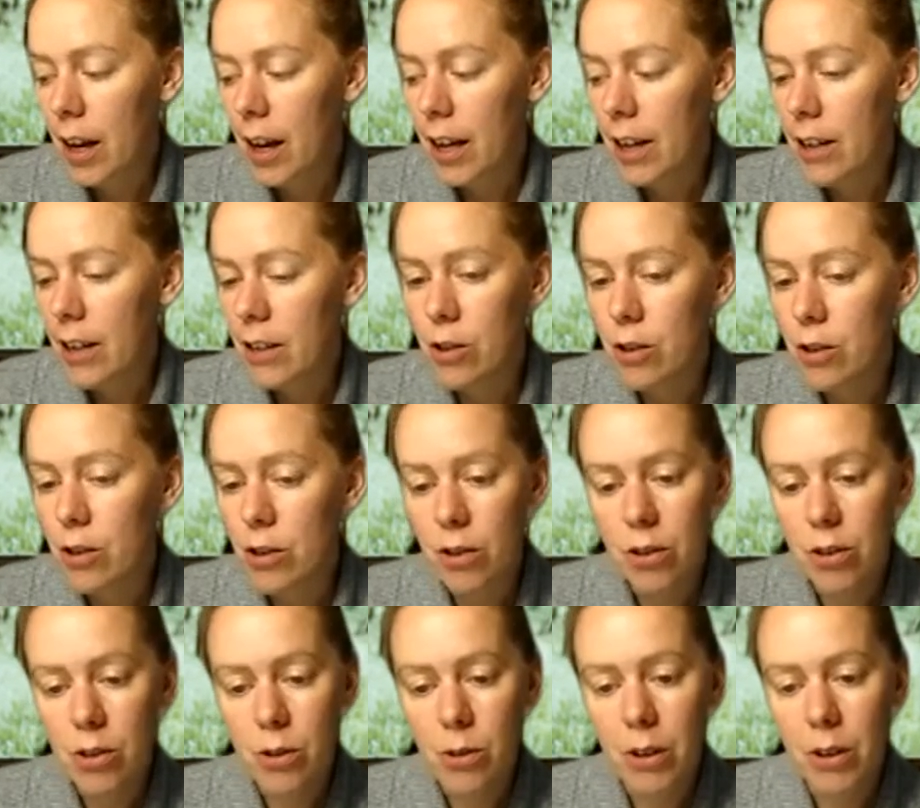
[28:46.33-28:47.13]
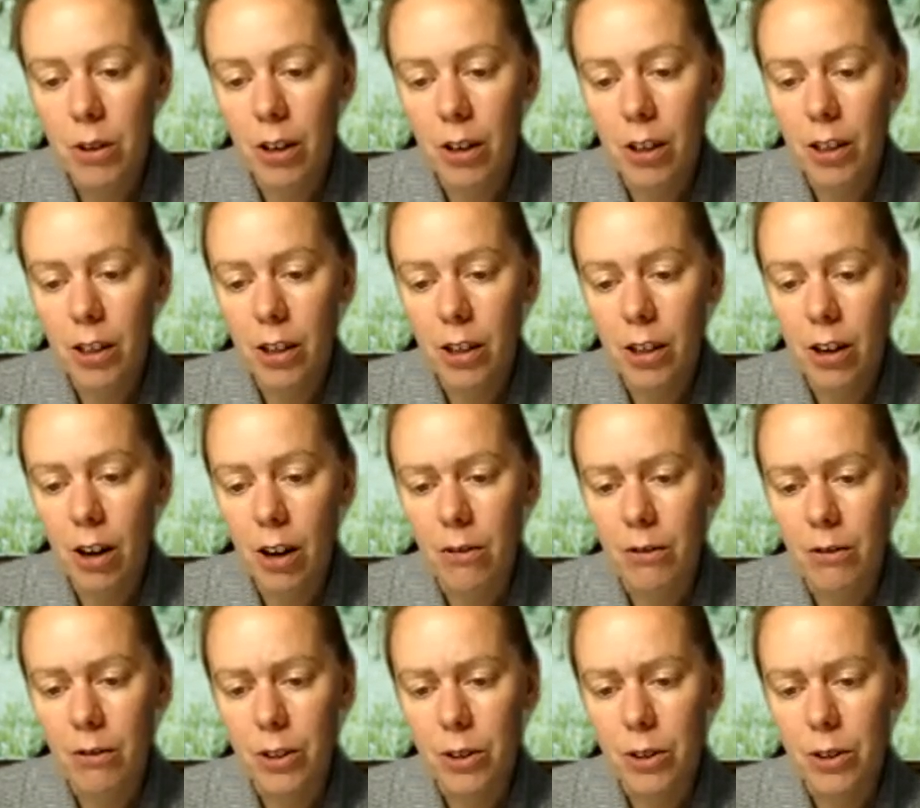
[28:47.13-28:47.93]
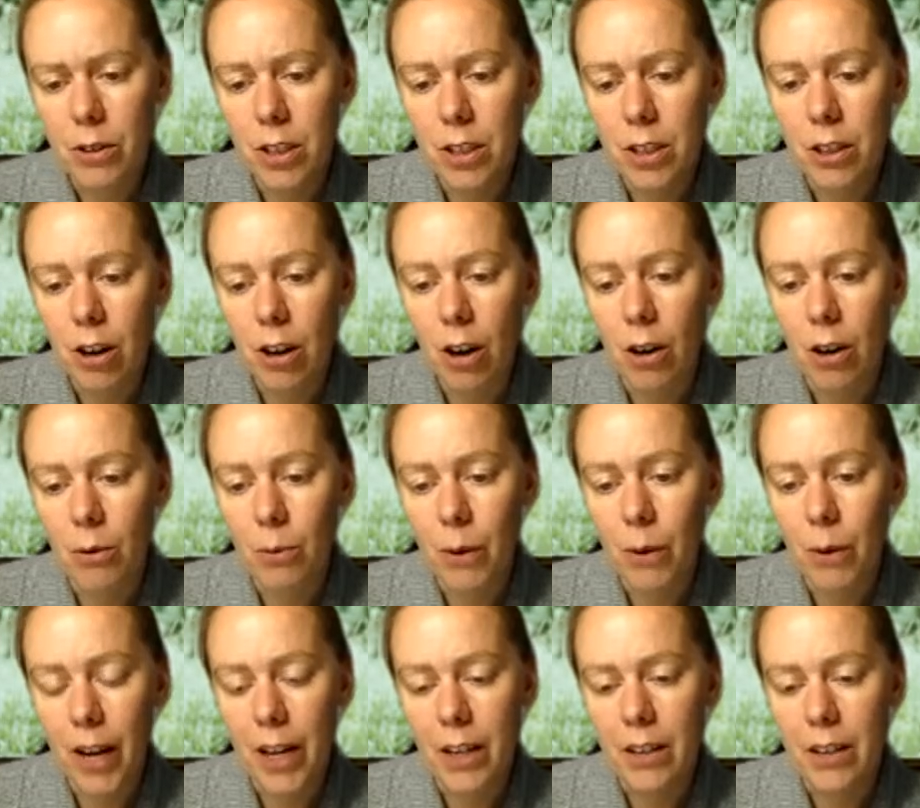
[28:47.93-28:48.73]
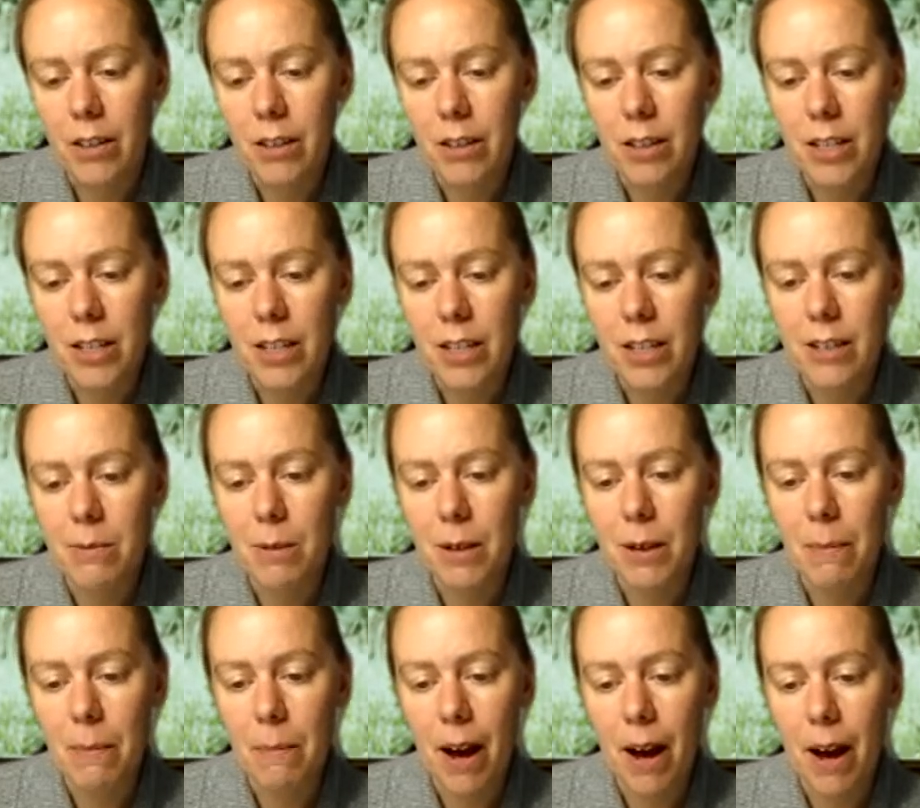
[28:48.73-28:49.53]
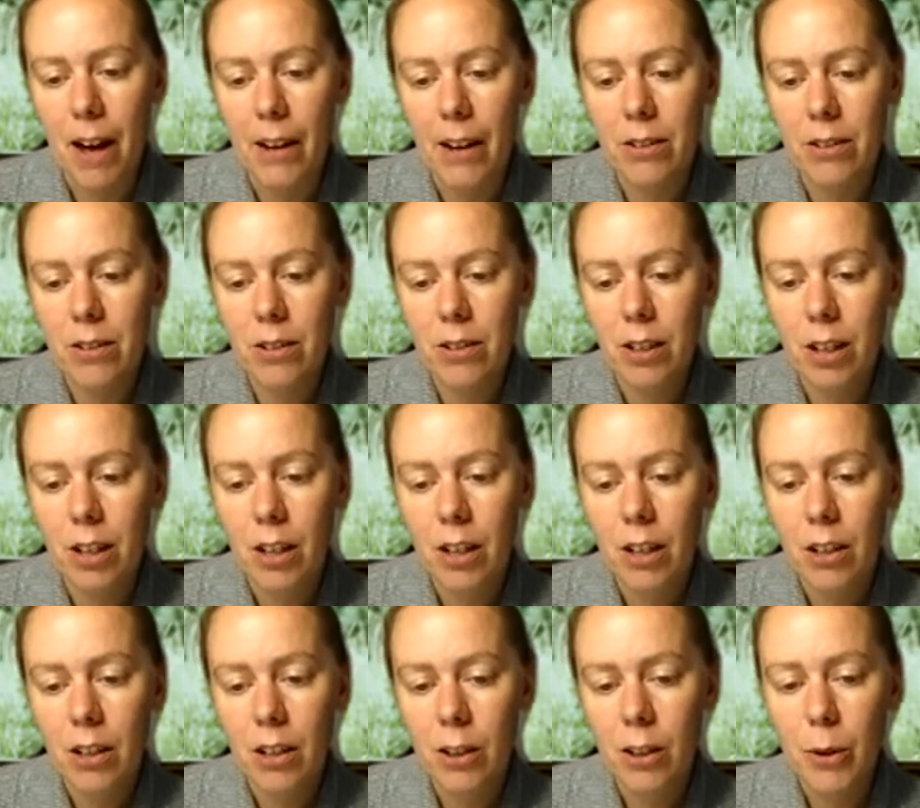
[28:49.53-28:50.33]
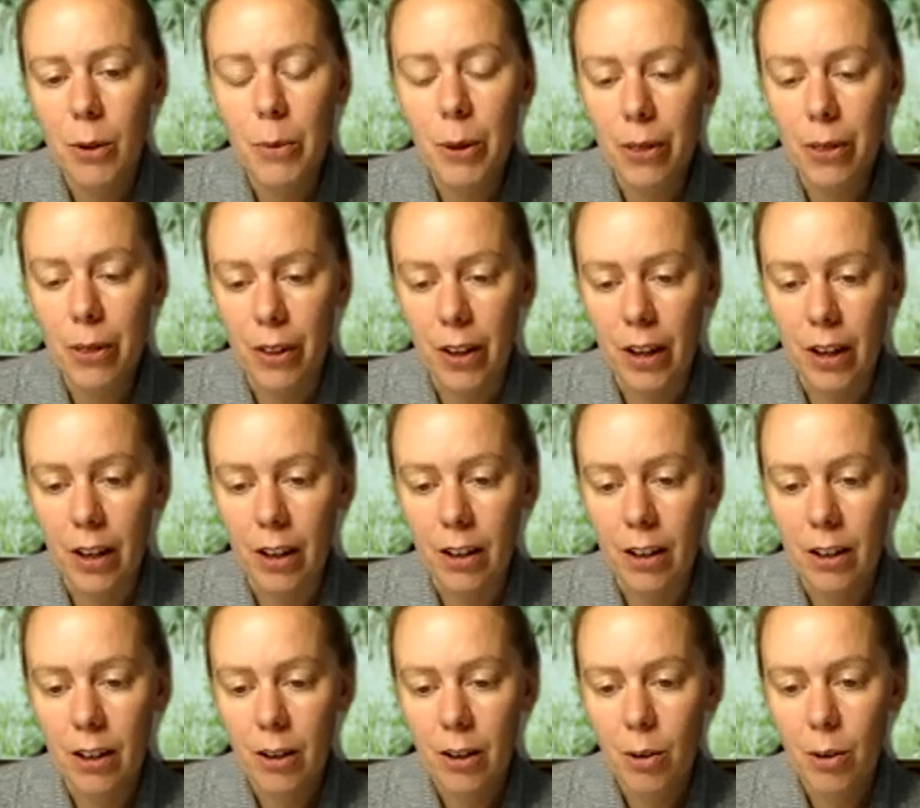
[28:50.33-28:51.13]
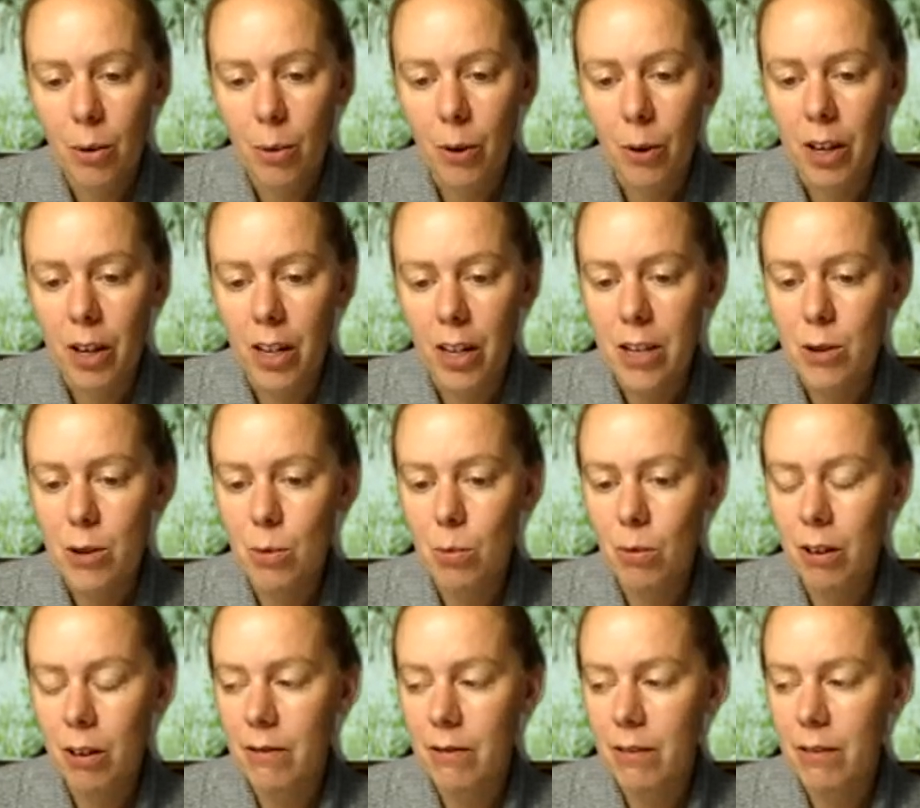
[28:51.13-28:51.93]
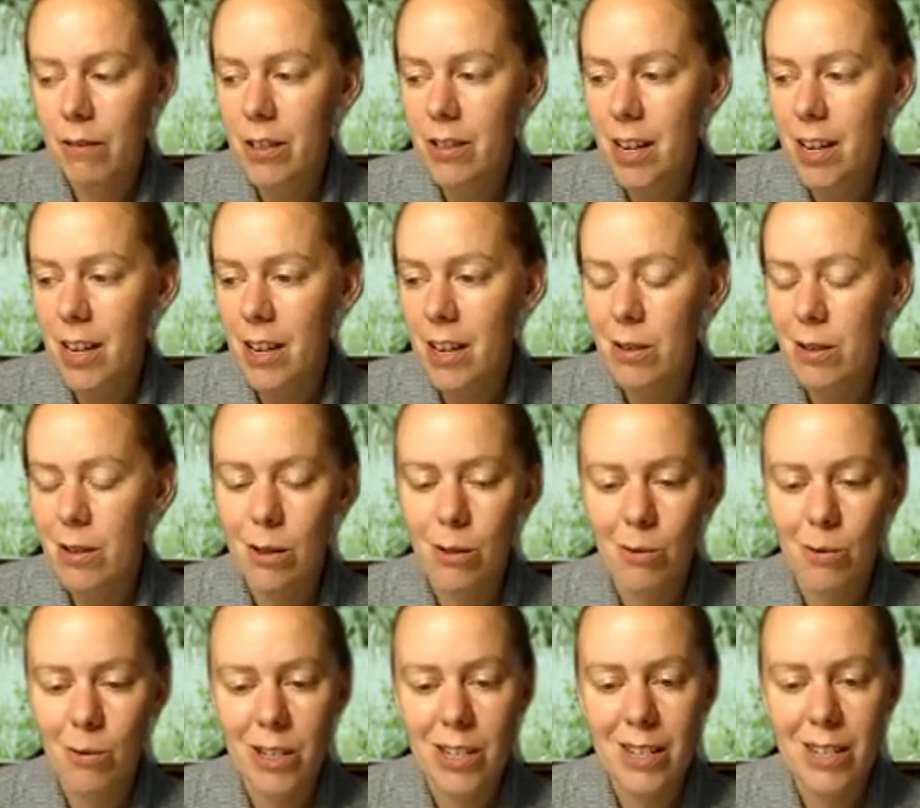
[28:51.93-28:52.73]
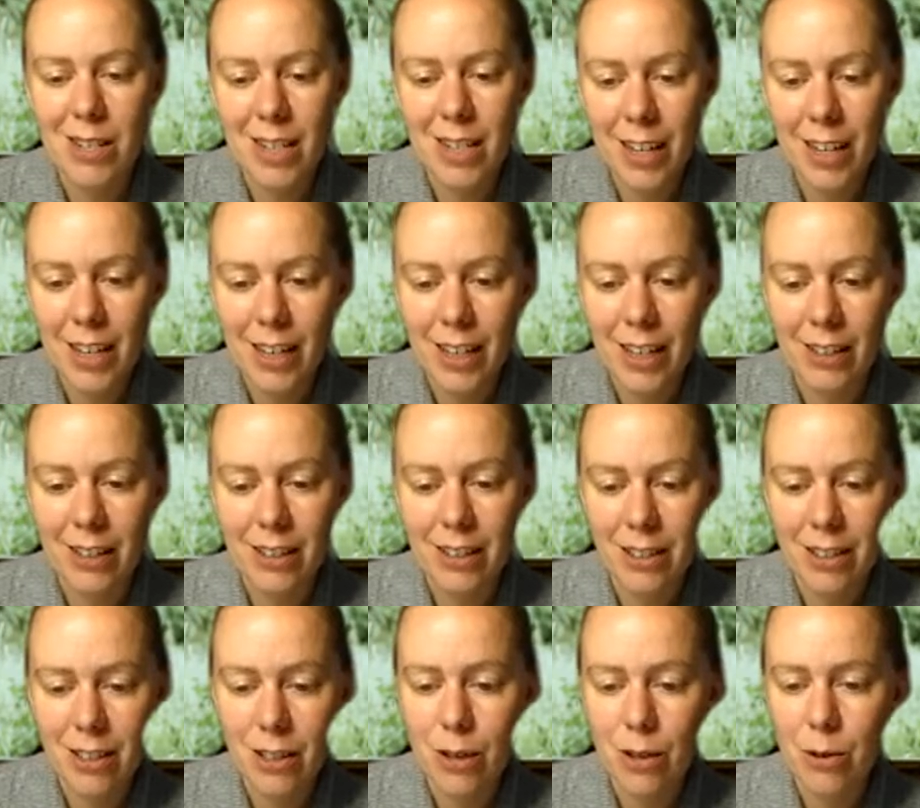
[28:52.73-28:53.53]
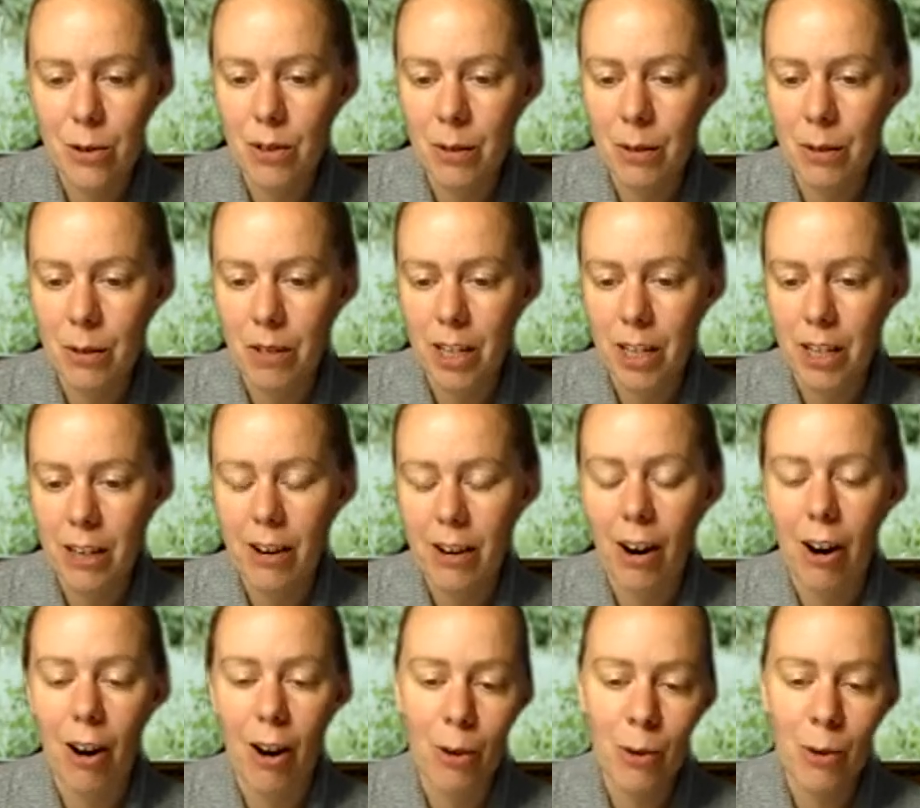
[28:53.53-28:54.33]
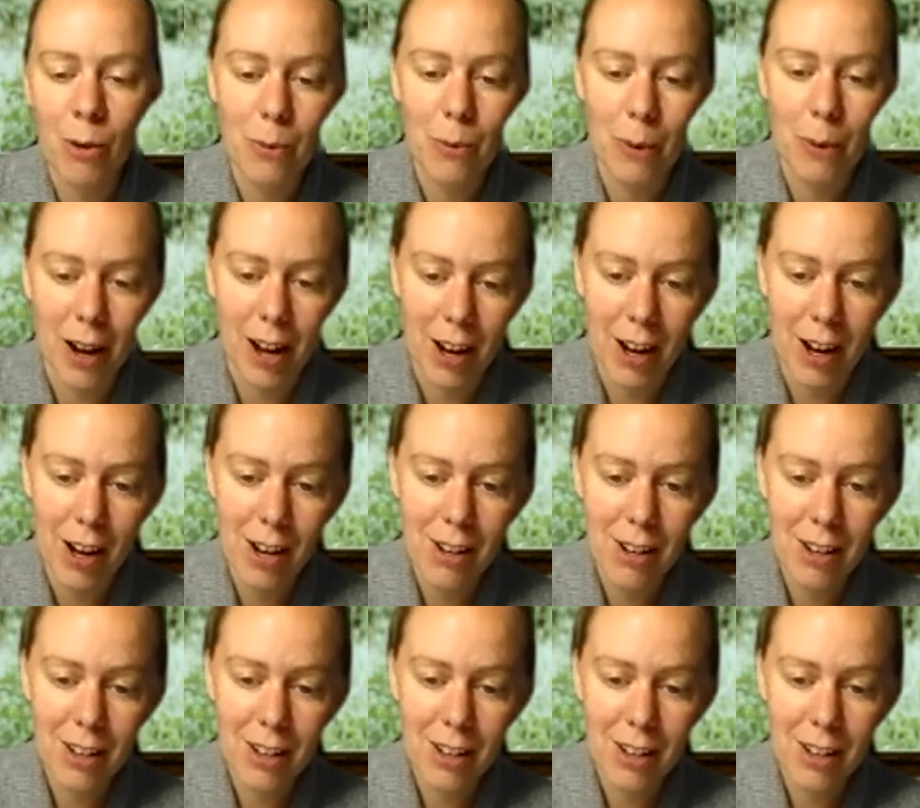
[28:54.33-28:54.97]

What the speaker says: just do it on your own, do it in your own way. It doesn't need to be a mass global thing. When each one of us takes 3 seconds to do something in our own way,